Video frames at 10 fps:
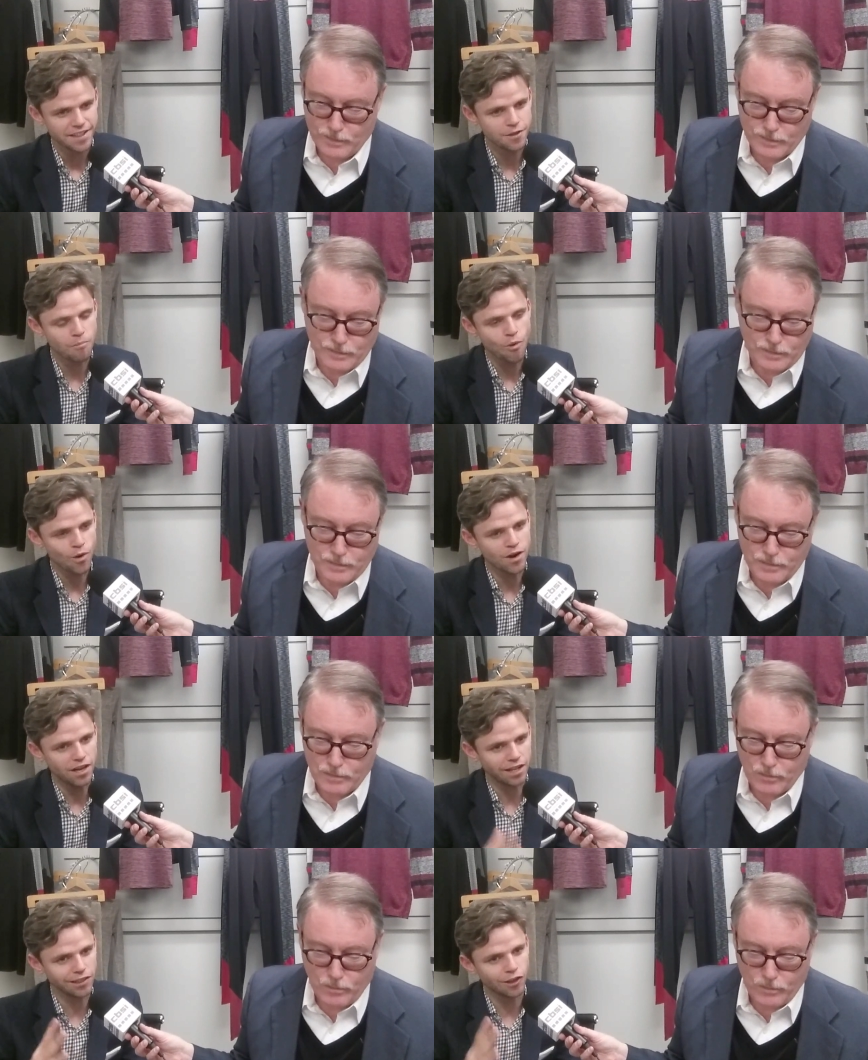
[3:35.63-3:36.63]
Speaker 1: the more
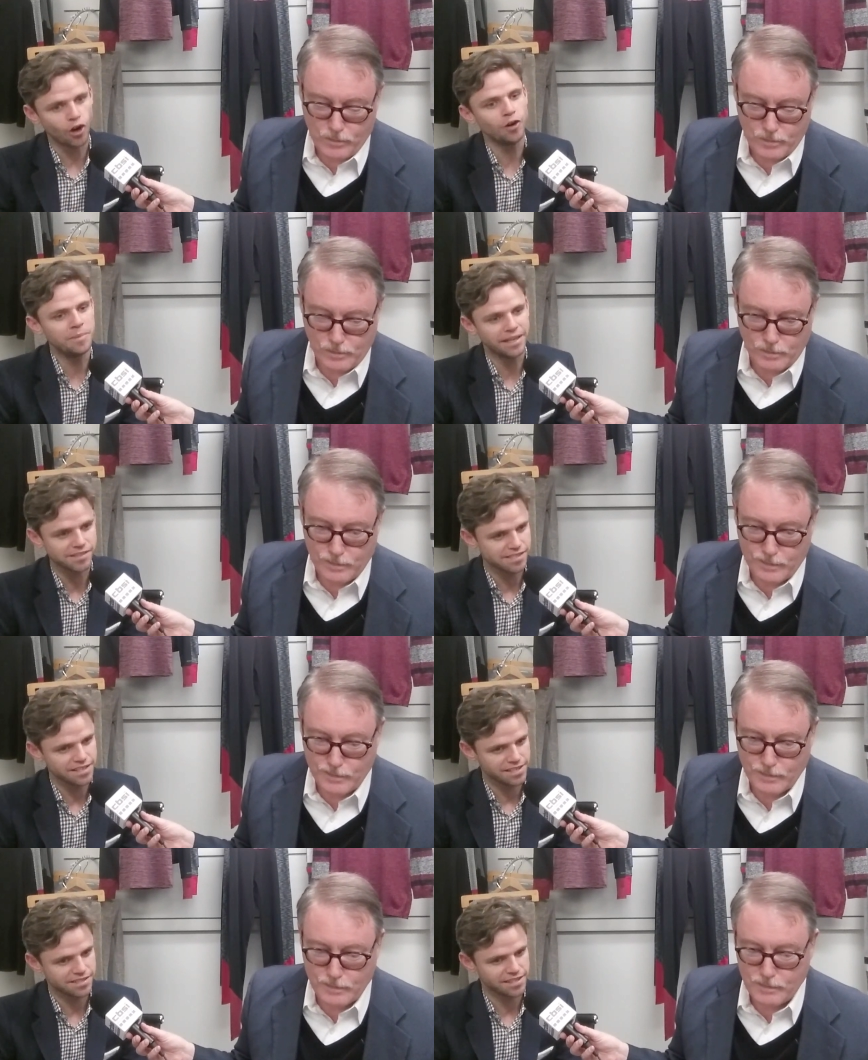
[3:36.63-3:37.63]
alarming
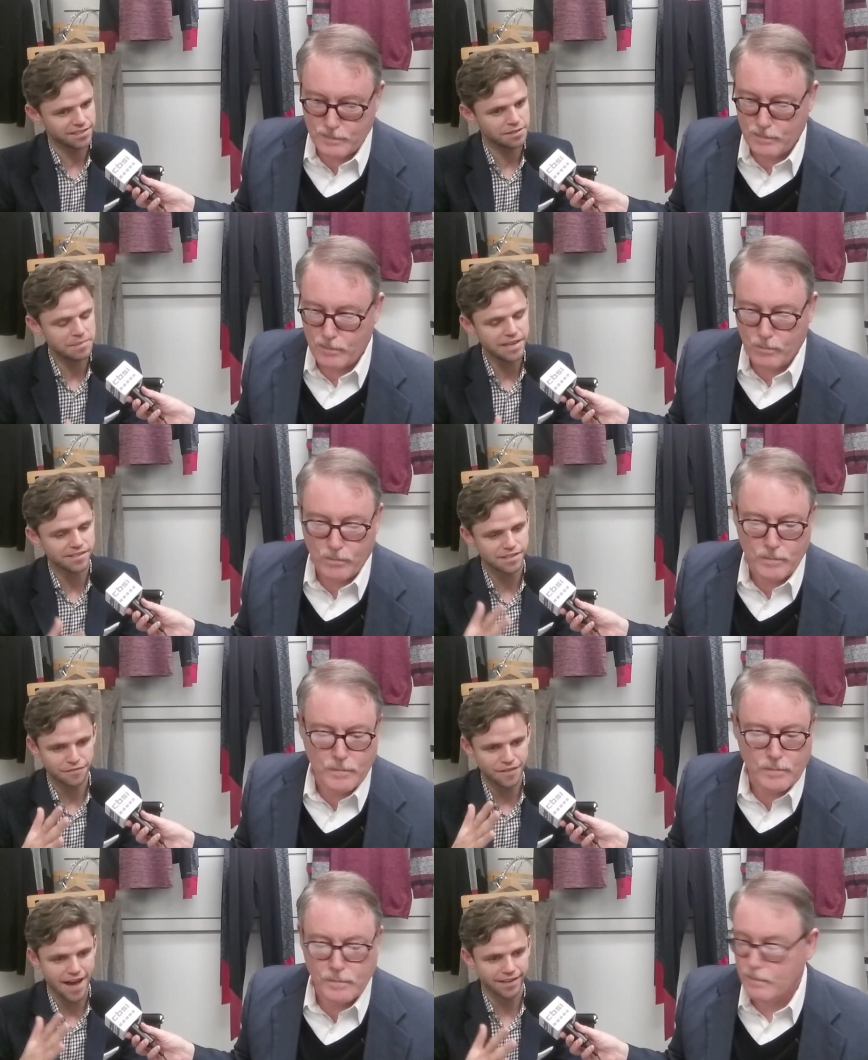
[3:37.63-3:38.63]
statistic to me is the
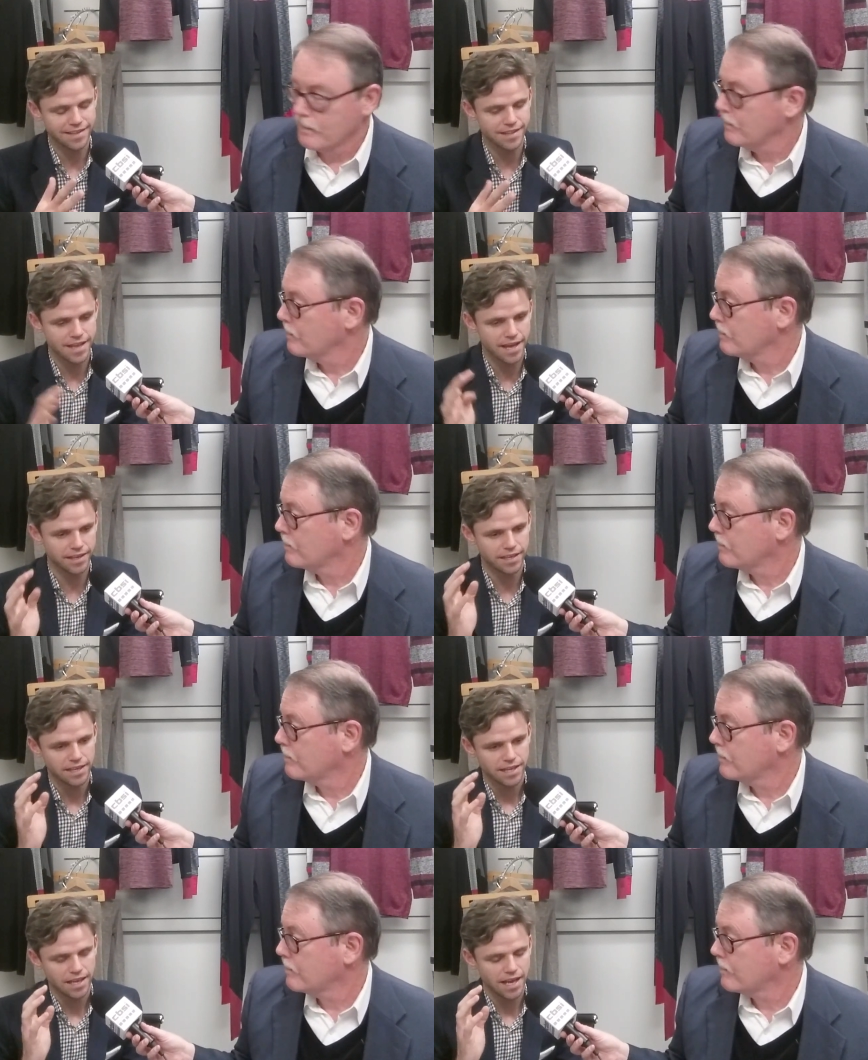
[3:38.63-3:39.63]
fact that
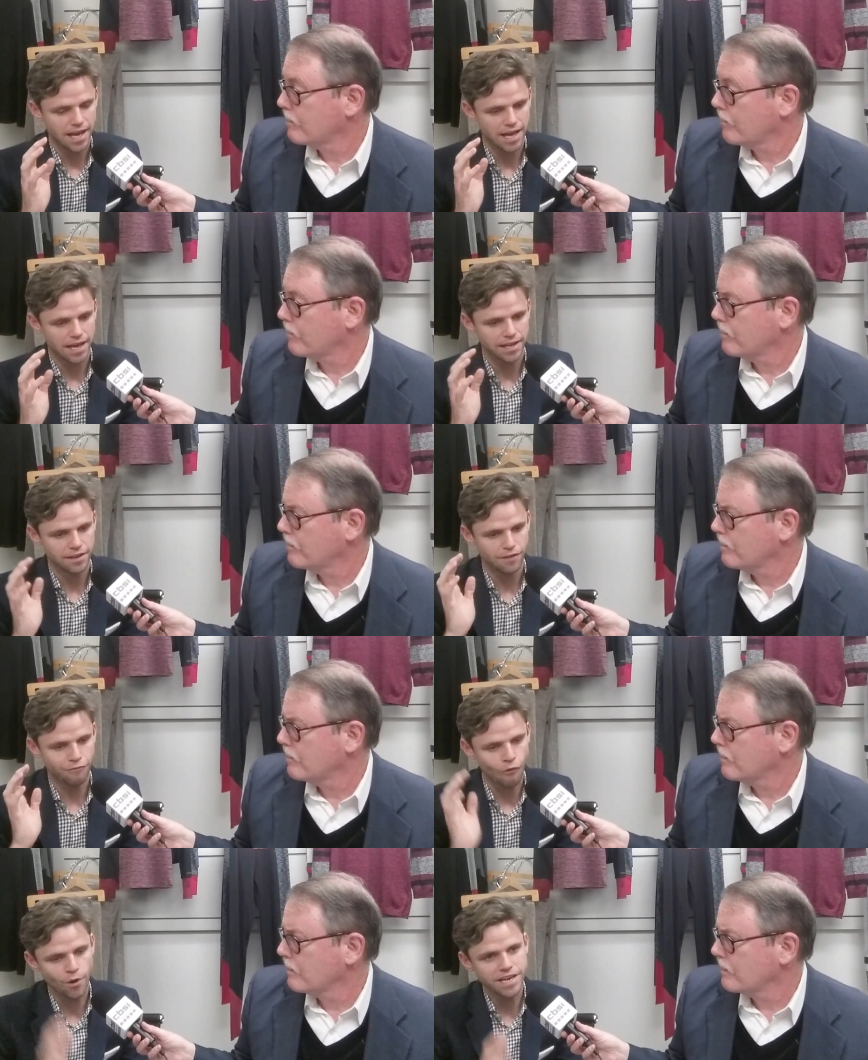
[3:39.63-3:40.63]
uh,
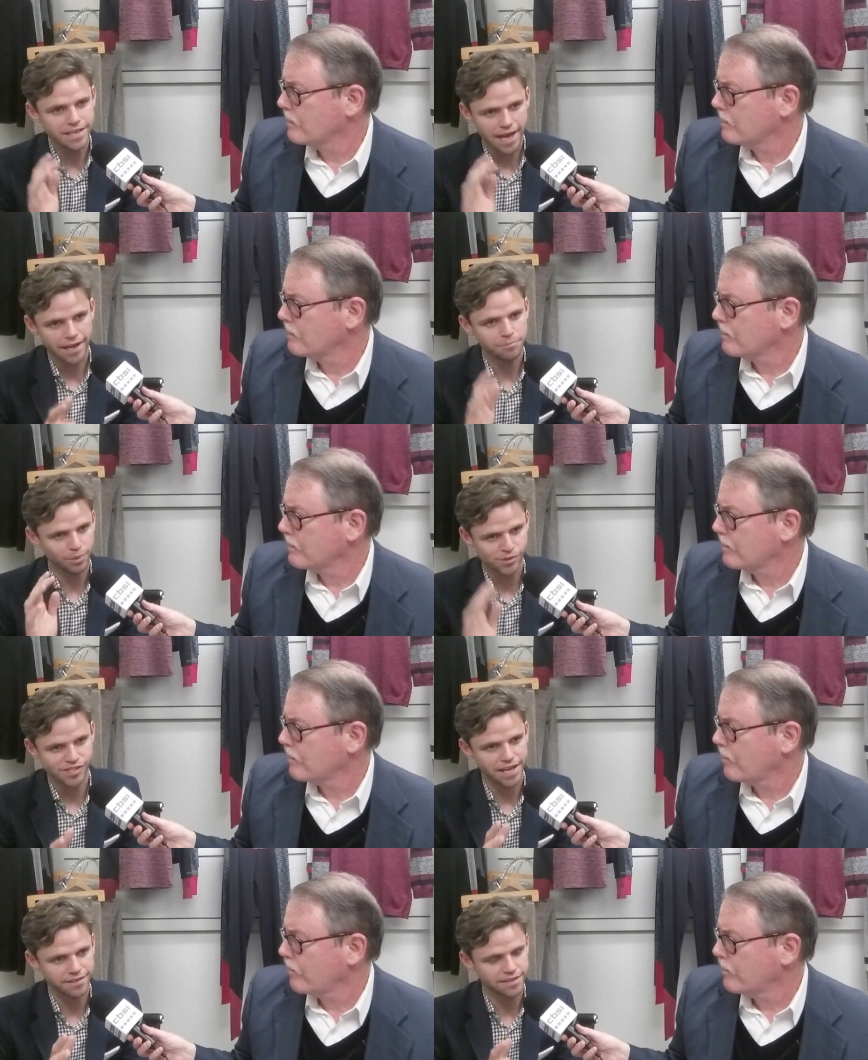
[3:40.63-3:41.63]

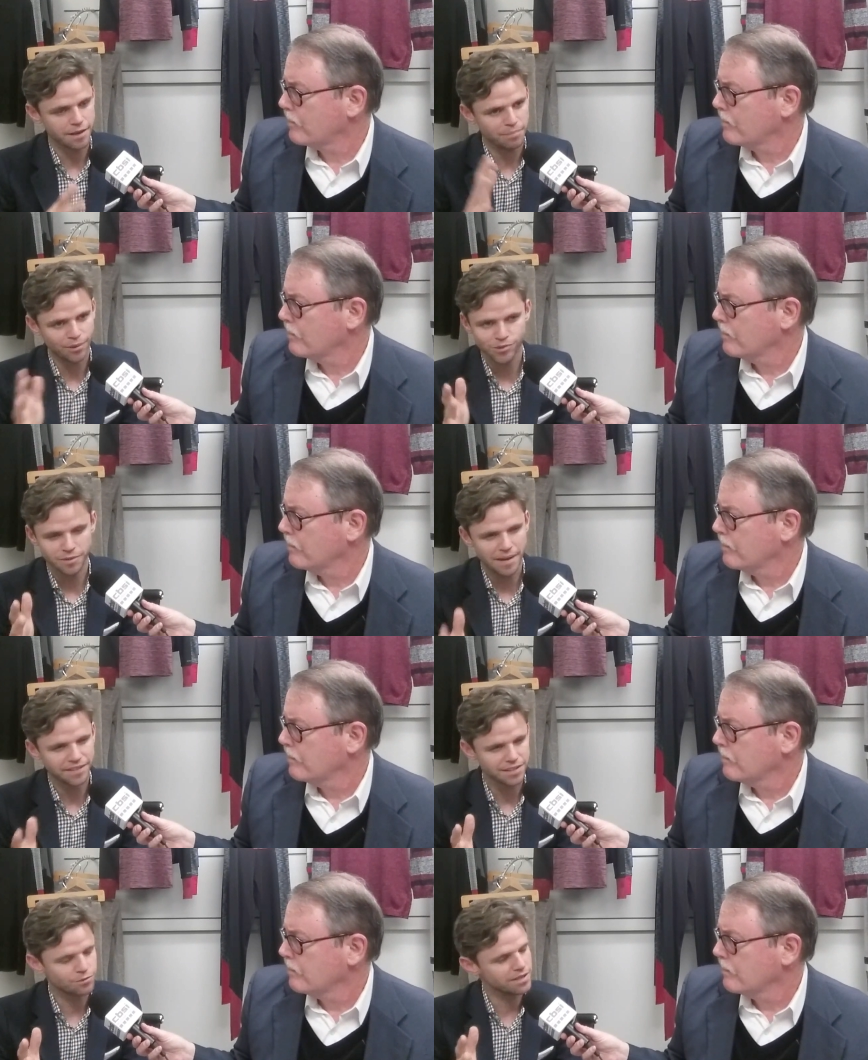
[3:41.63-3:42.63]
49%, and I posted
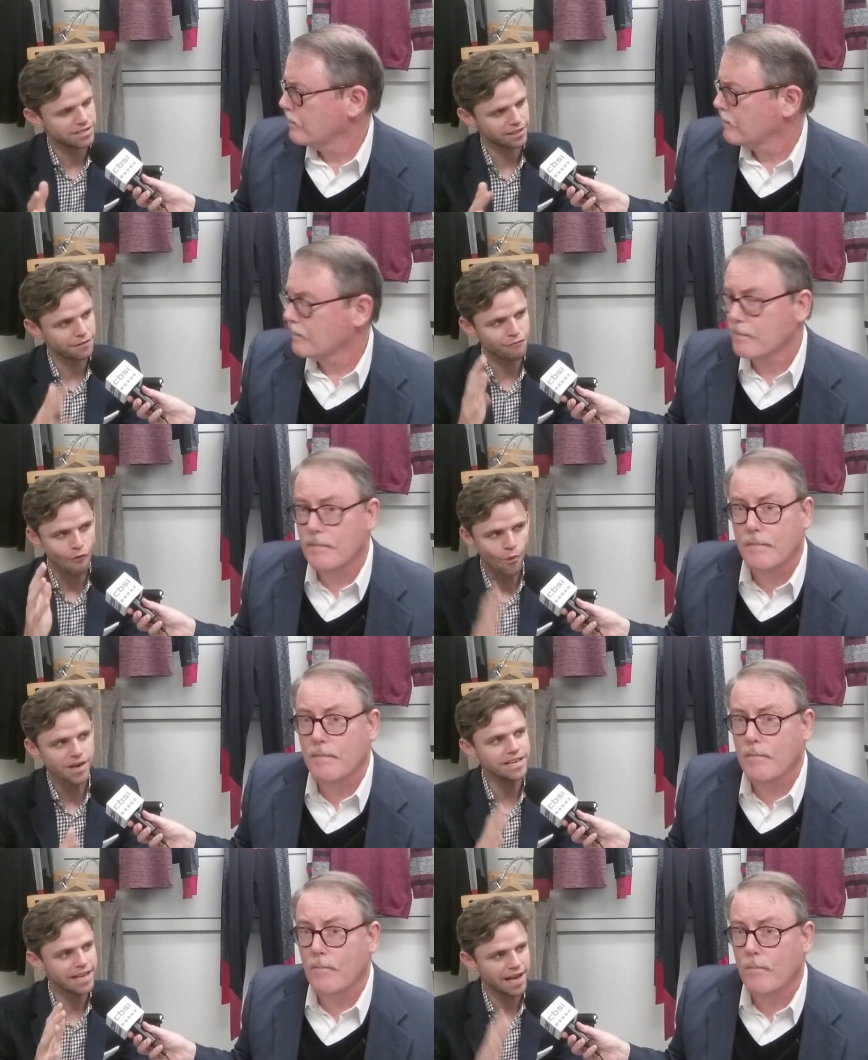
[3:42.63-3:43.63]
about this recently,
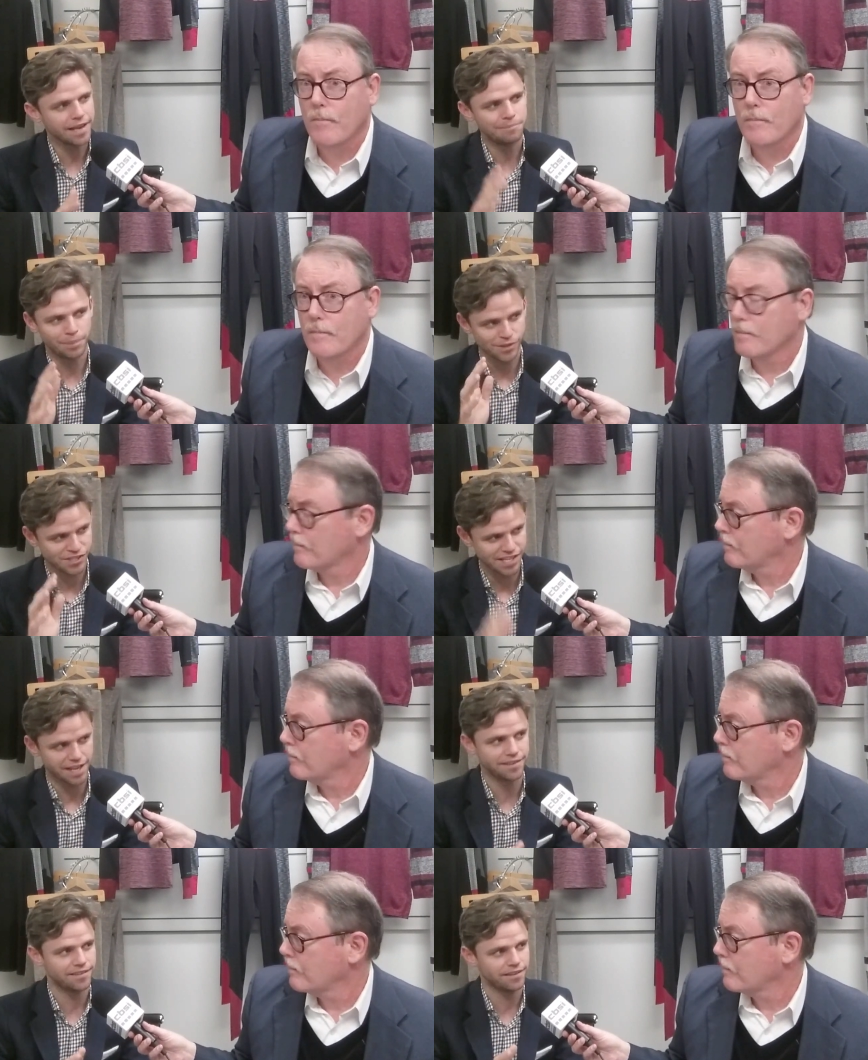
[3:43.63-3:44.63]

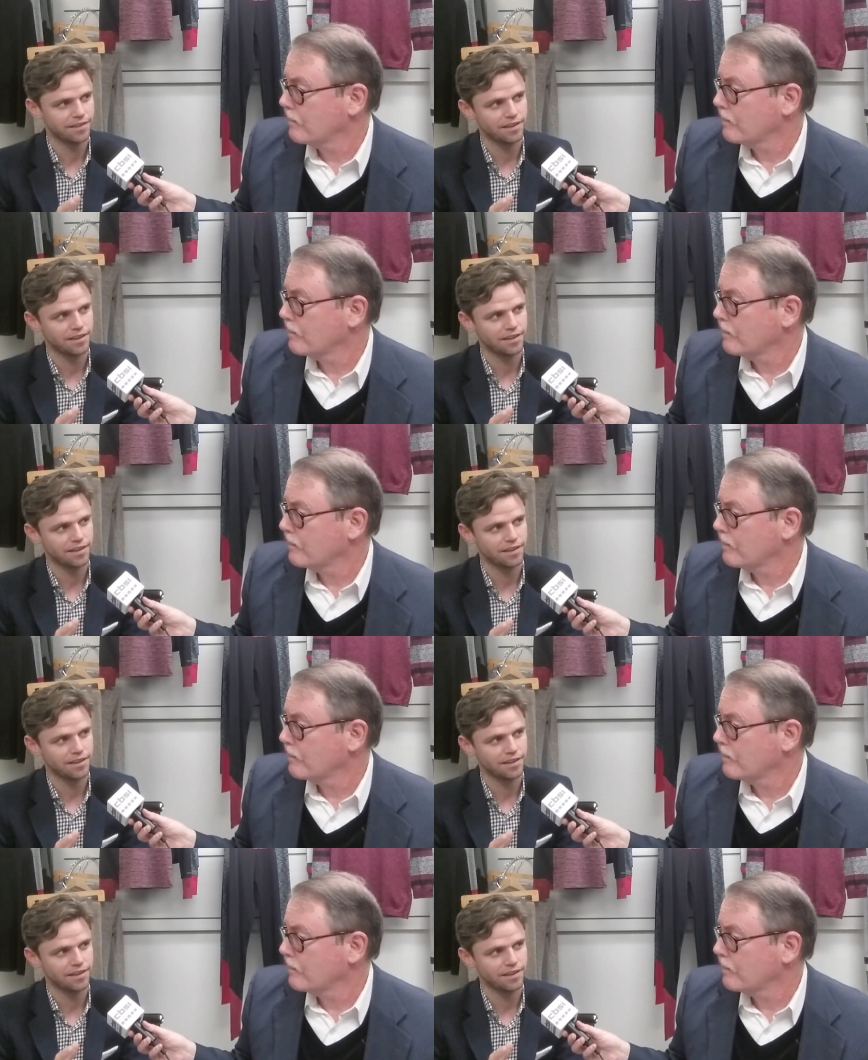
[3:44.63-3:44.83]
49%